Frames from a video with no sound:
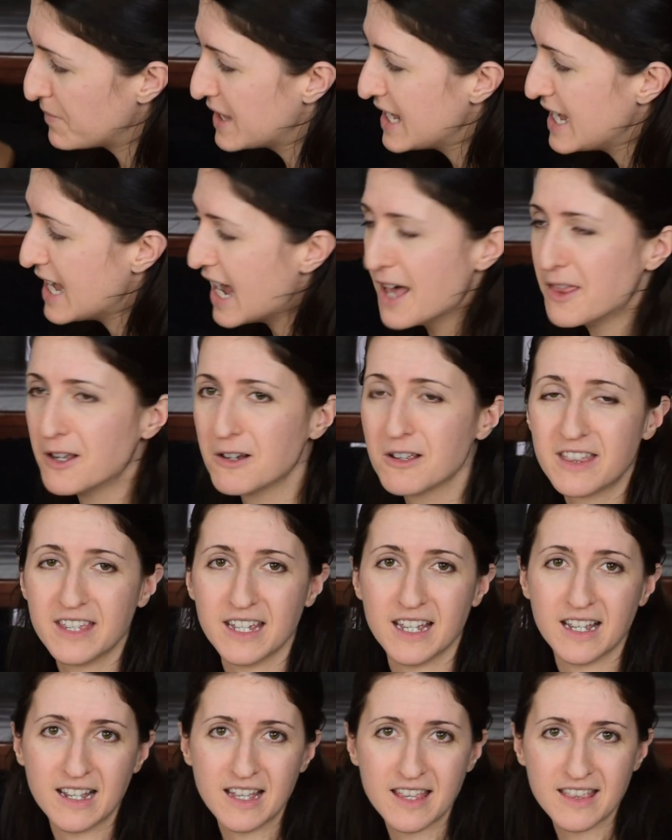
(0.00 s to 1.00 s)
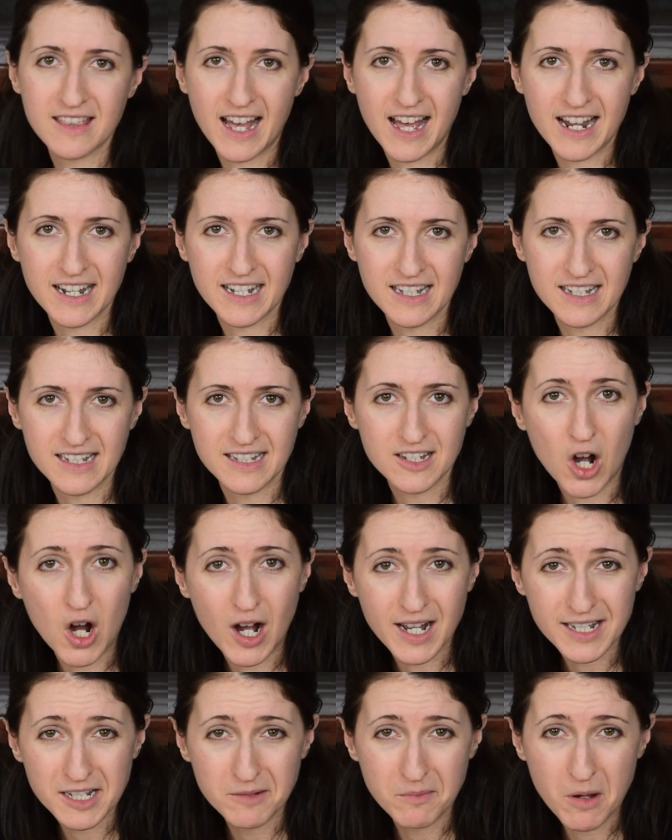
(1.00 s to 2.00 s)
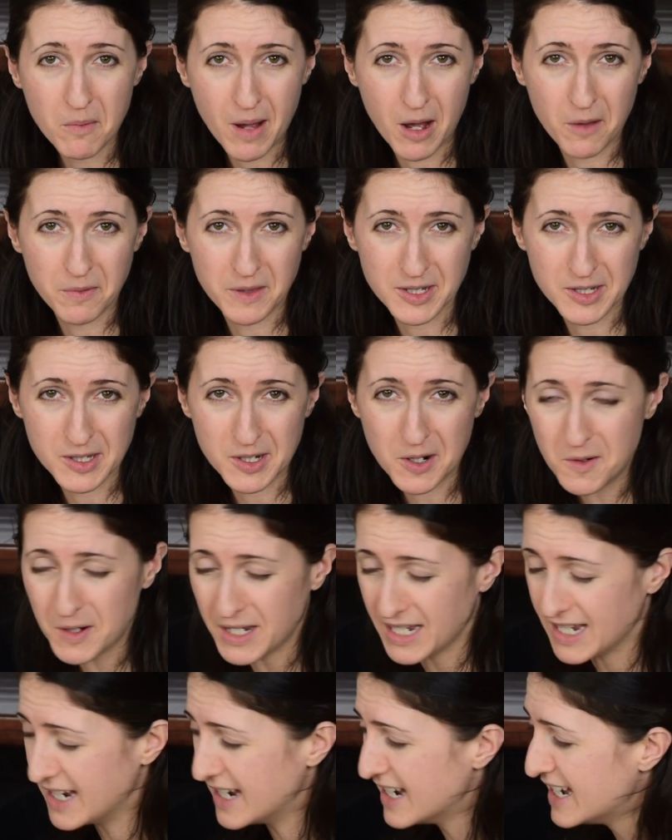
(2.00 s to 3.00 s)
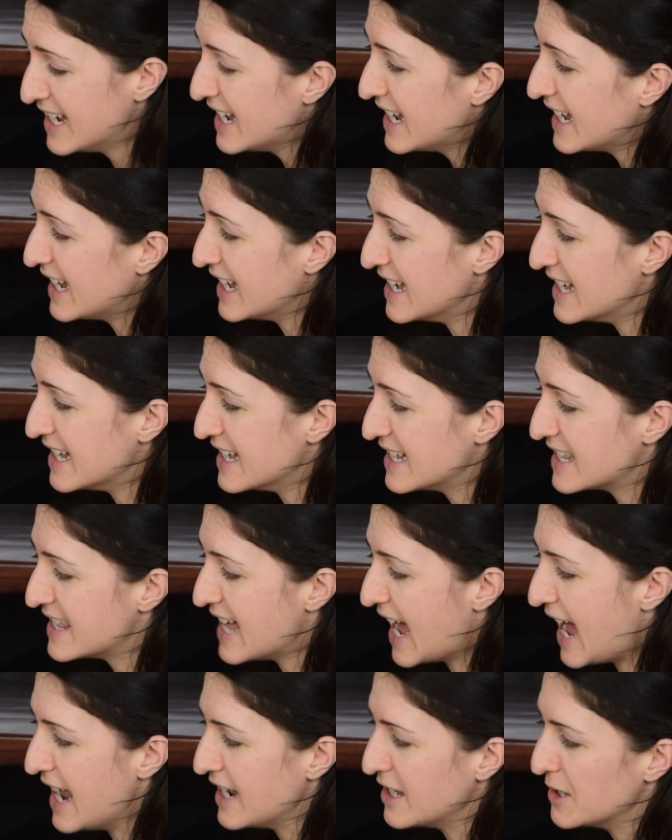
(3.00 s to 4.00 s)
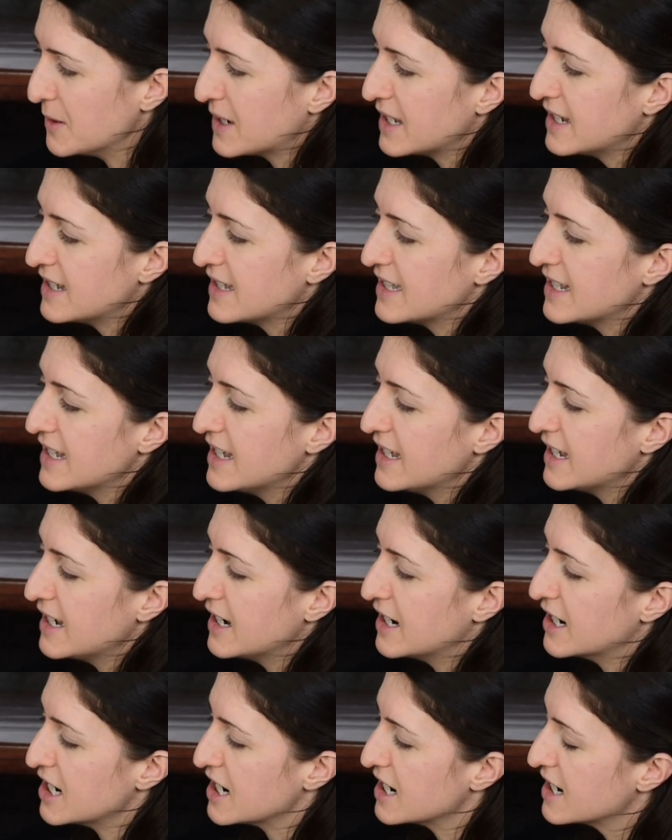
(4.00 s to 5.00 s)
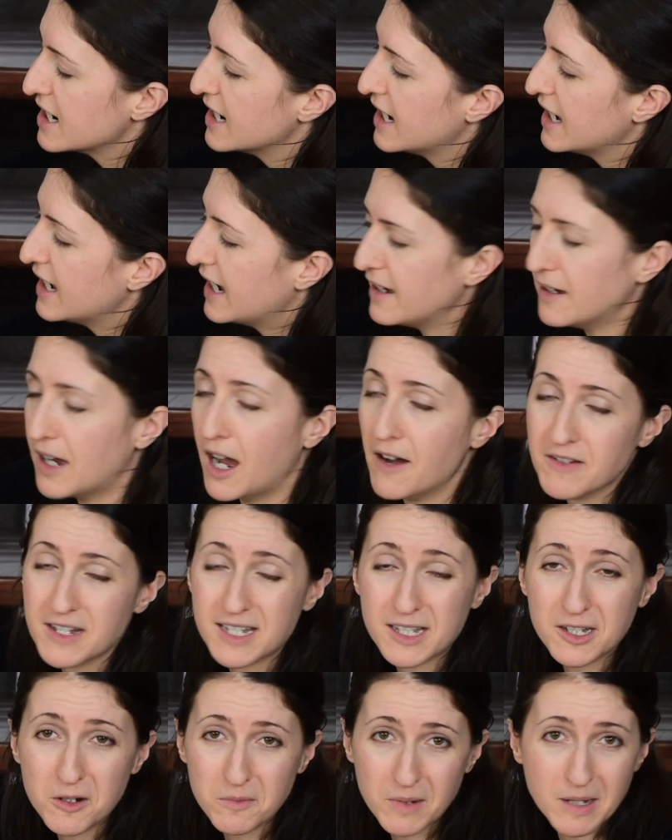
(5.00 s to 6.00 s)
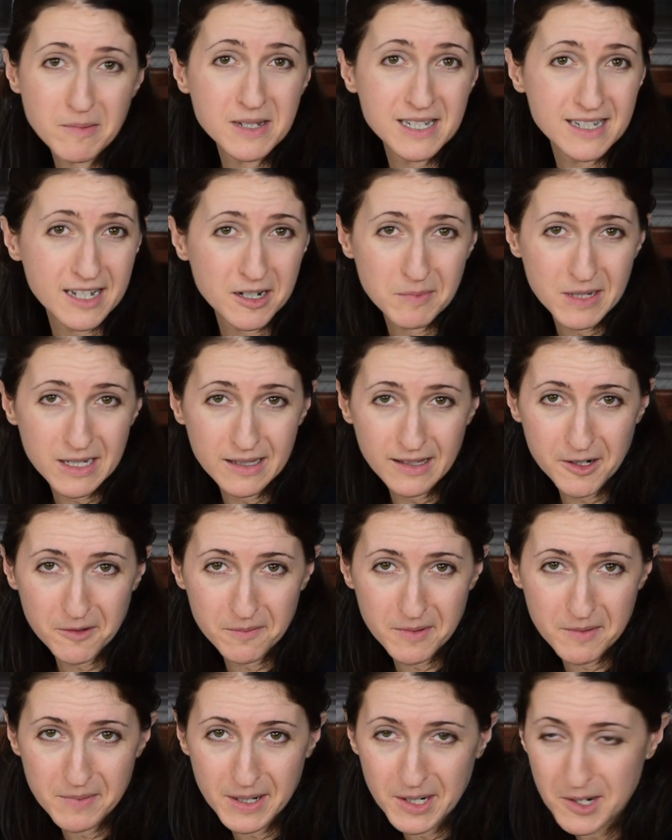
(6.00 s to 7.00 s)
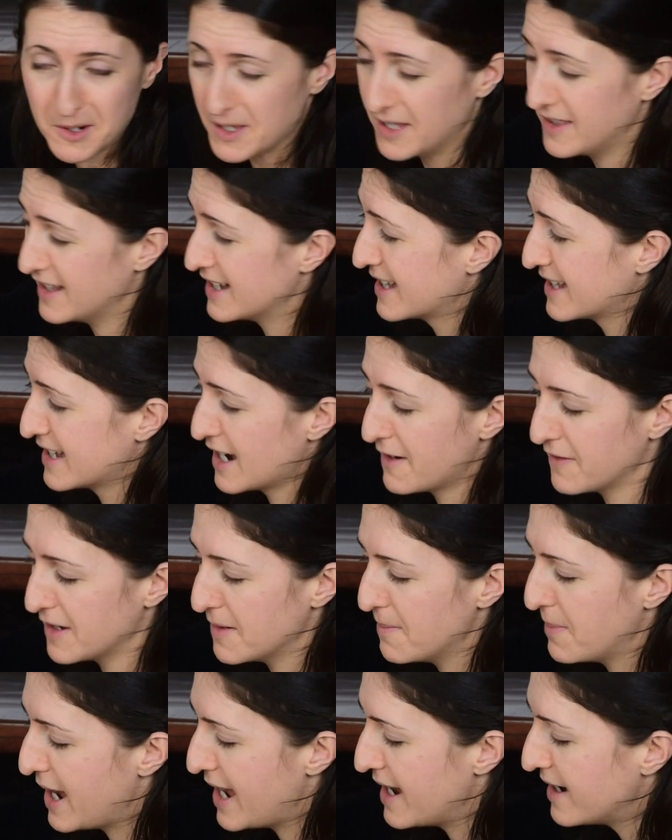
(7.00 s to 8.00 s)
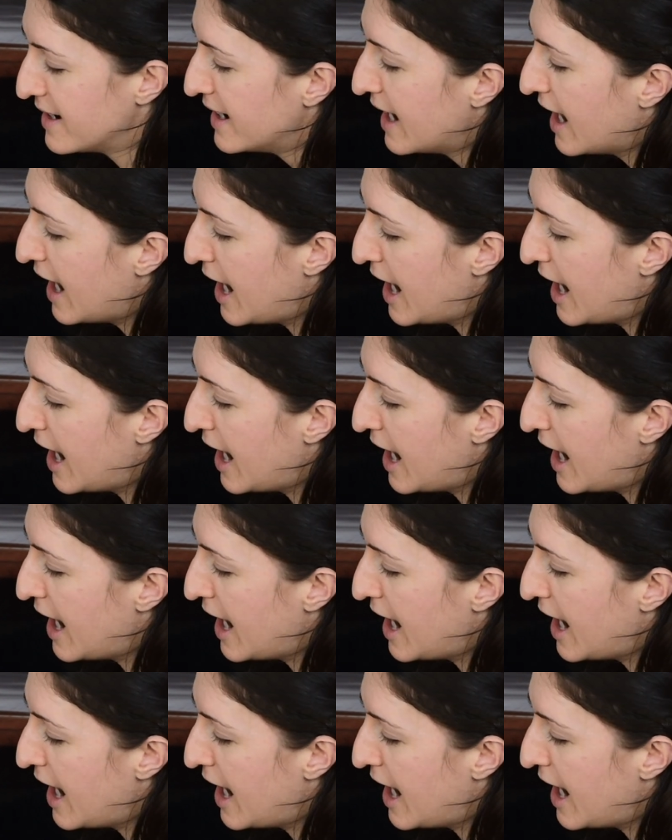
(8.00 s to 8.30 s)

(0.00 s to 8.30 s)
The other thing that is awesome about the Stokey is that you can see here, obviously your baby is going to be a little bit bigger than this stuffy, but